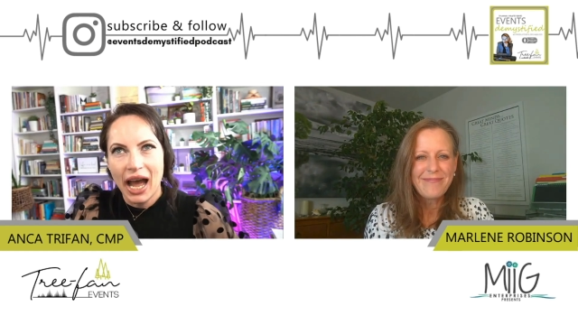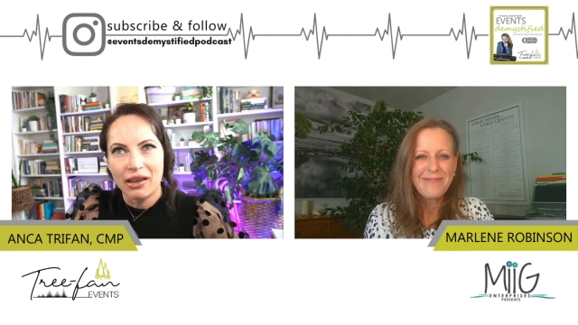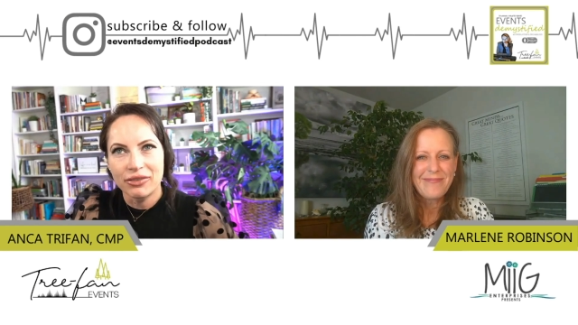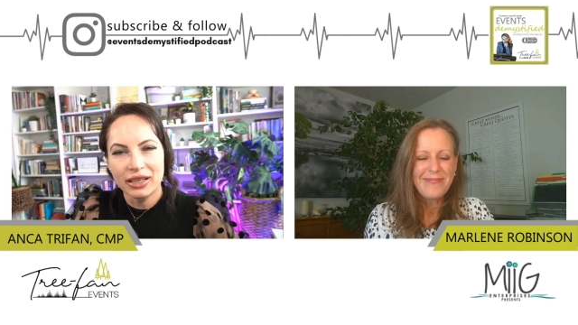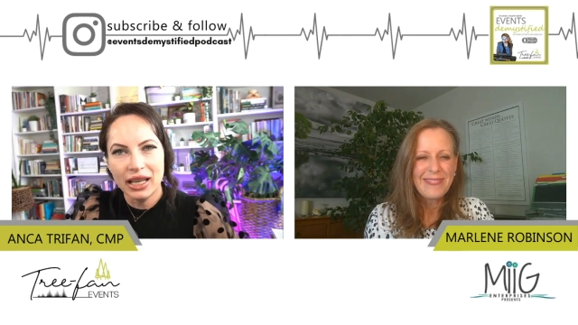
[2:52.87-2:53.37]

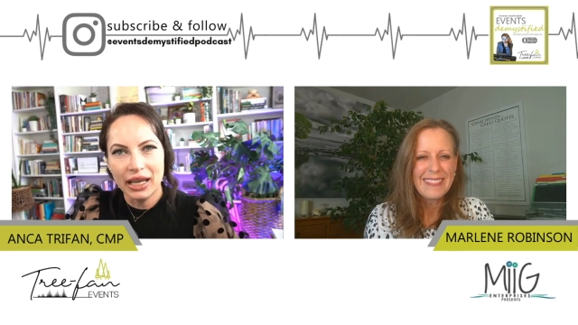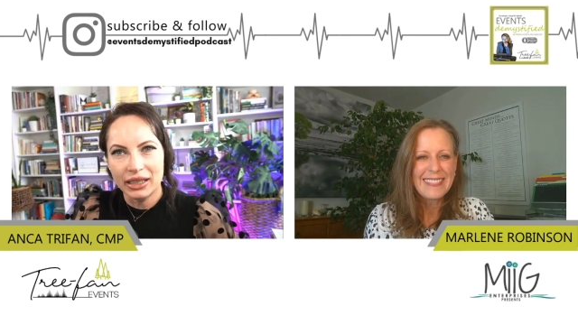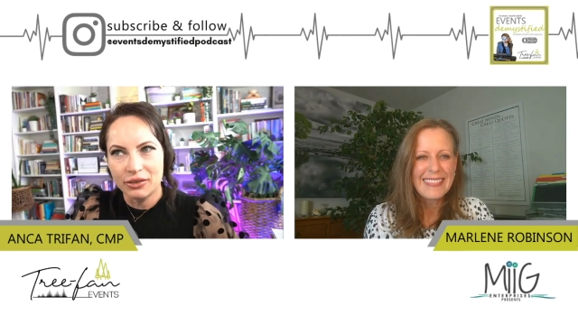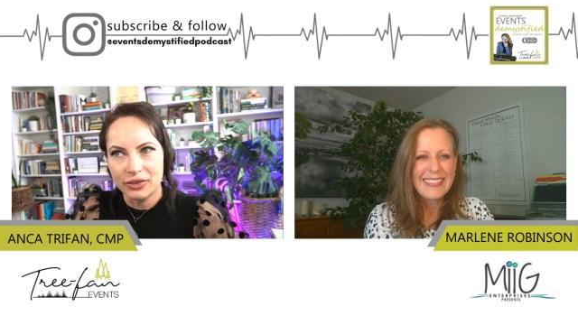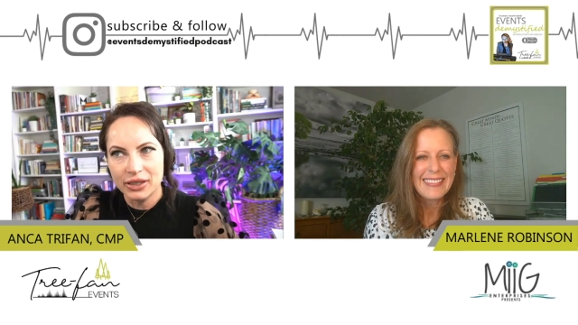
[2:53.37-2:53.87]
Speaker 1: I feel
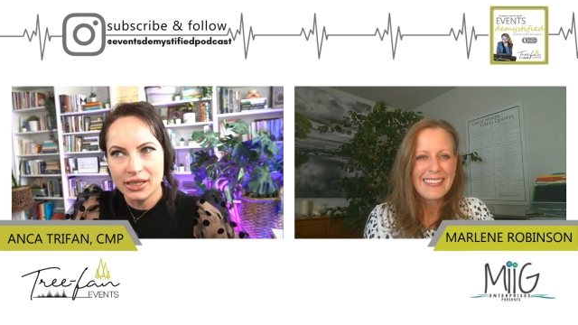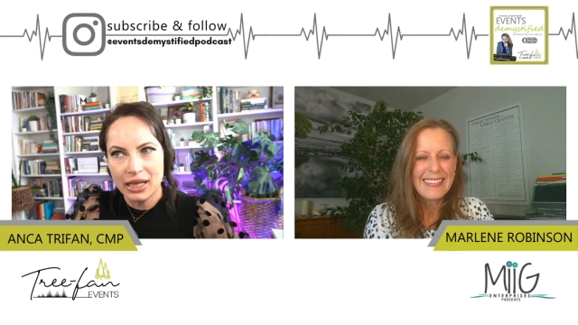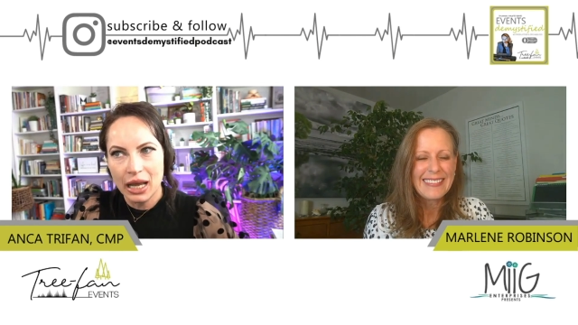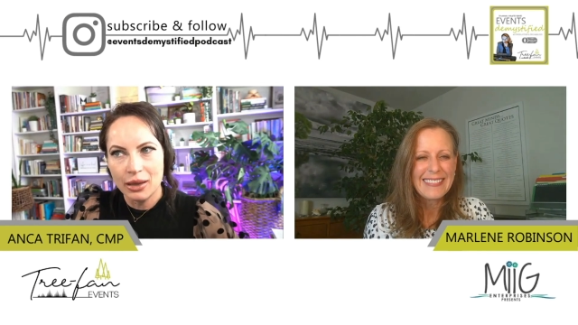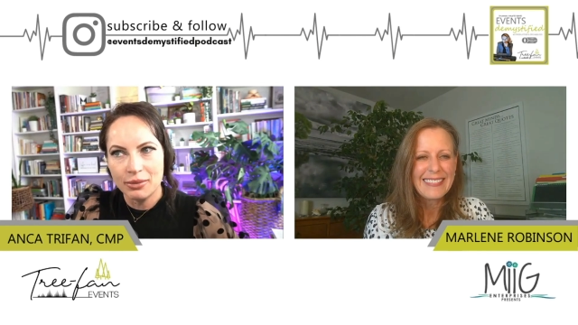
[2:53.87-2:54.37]
like the first
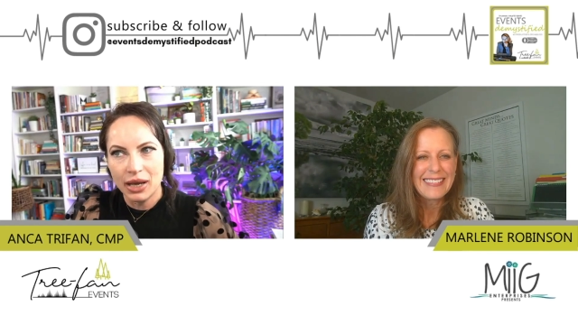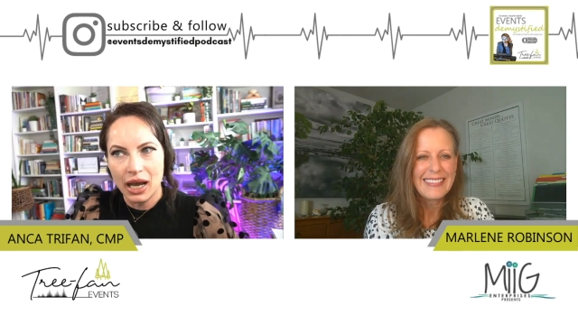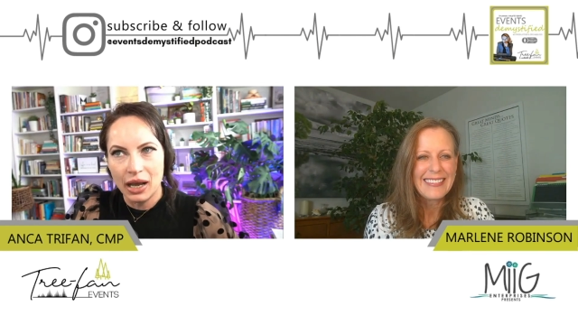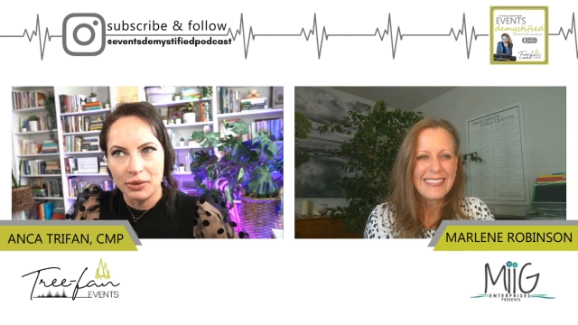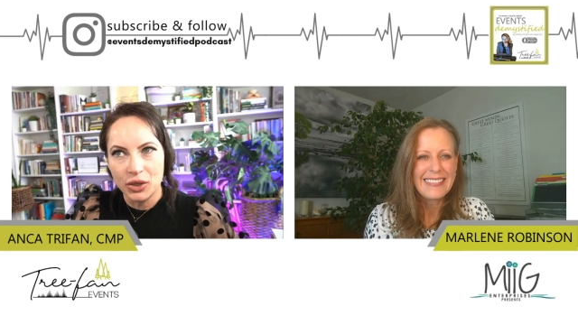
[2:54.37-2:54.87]
time uh,